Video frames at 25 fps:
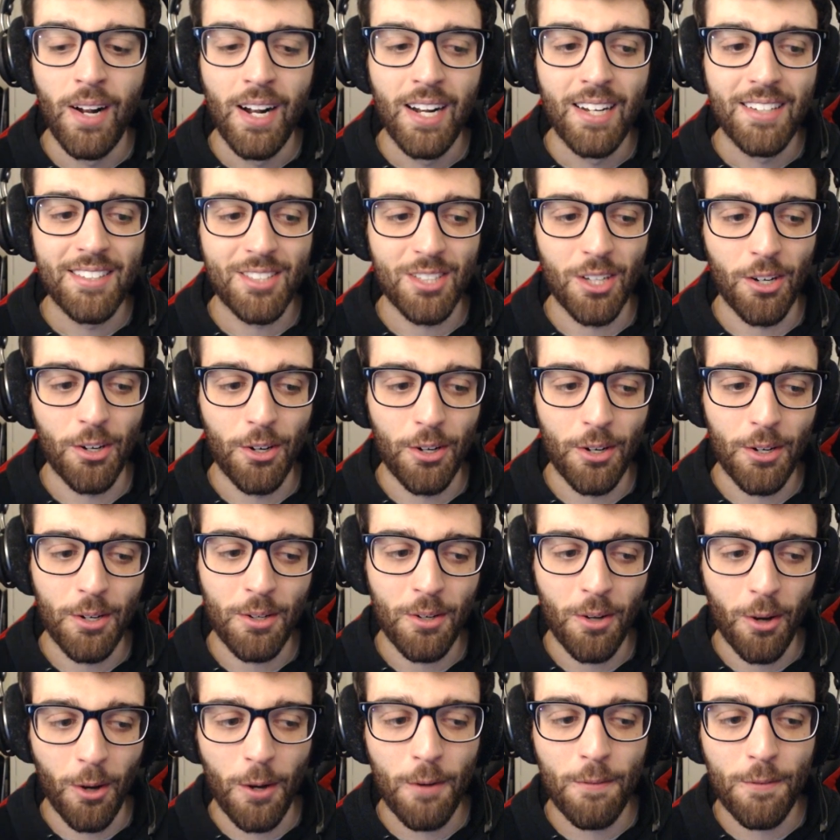So
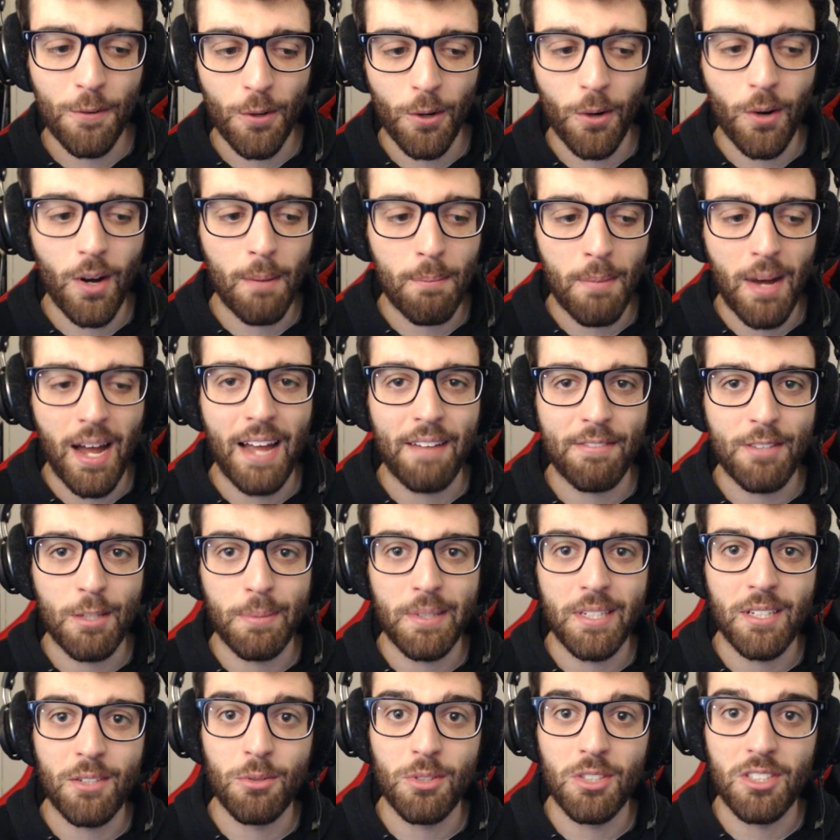overall, I might have to be
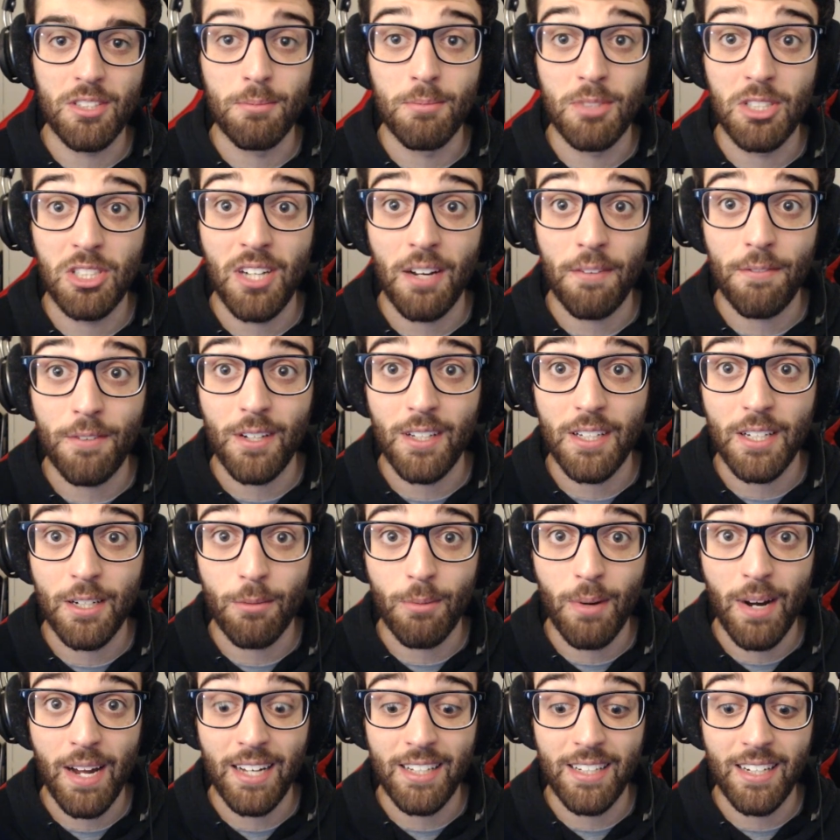doing some shuffling
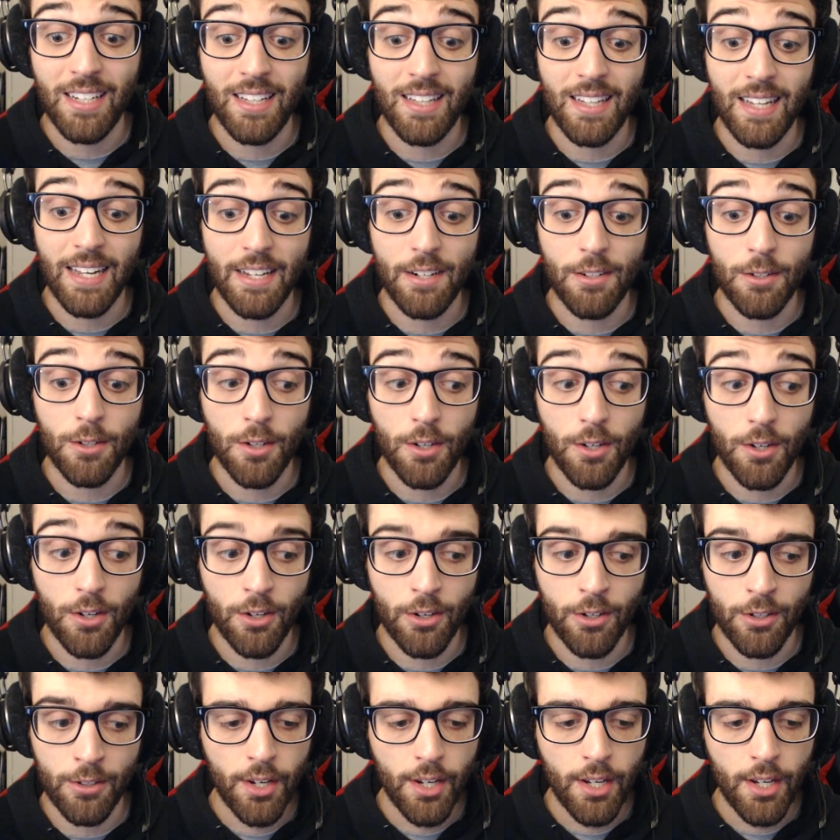around later on.